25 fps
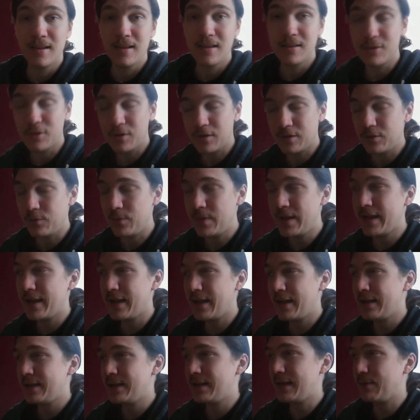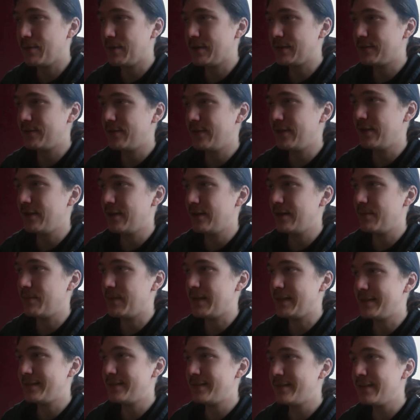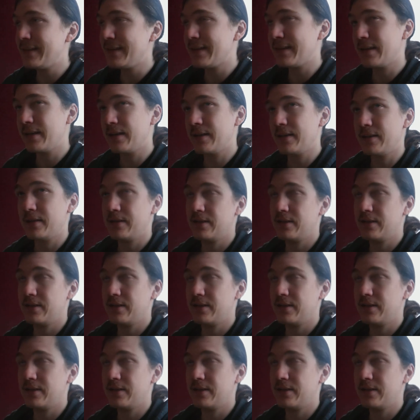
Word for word: during the weekend, I was feeling a bit sick.